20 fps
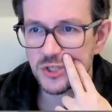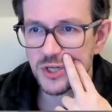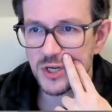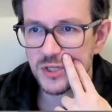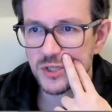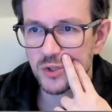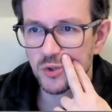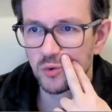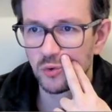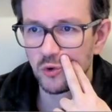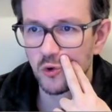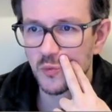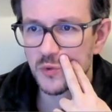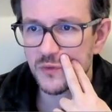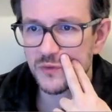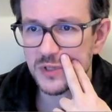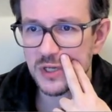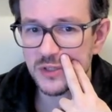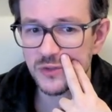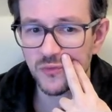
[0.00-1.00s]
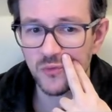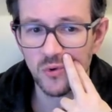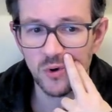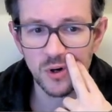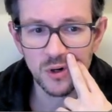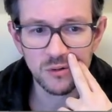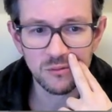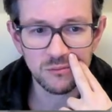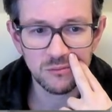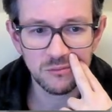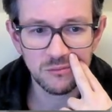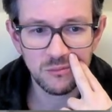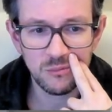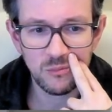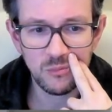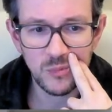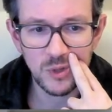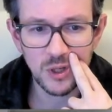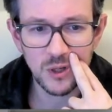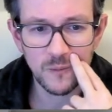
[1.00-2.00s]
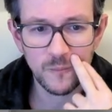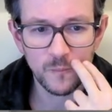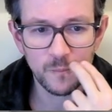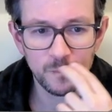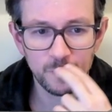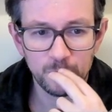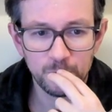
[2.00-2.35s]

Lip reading: just two loops of size 4. Yeah.